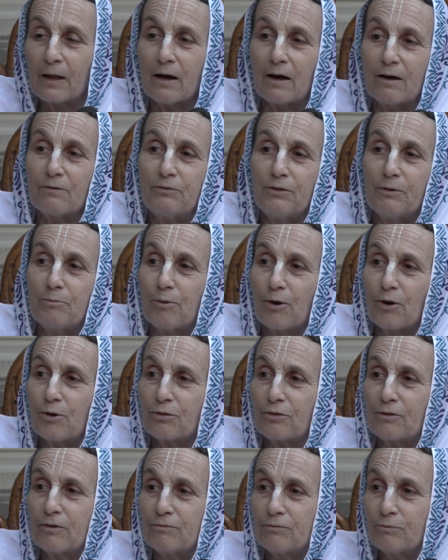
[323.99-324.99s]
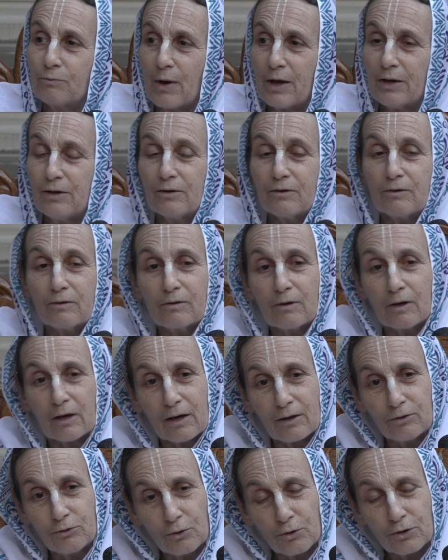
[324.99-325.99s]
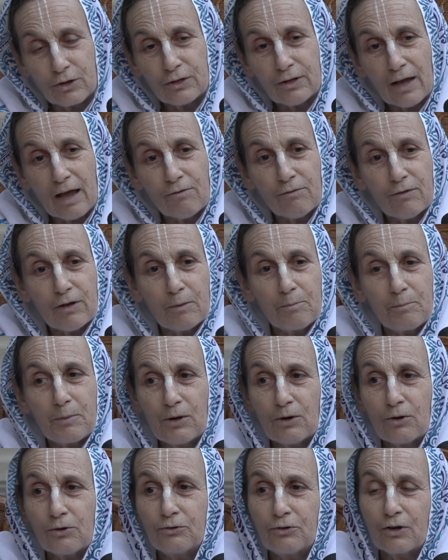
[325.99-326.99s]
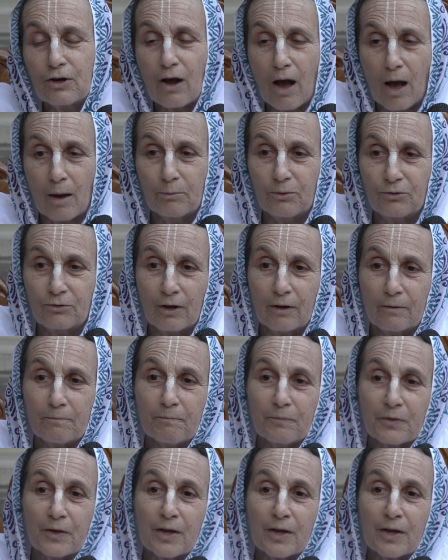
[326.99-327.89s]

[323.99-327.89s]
of the birth of when Durga Devi appeared to Kamsa,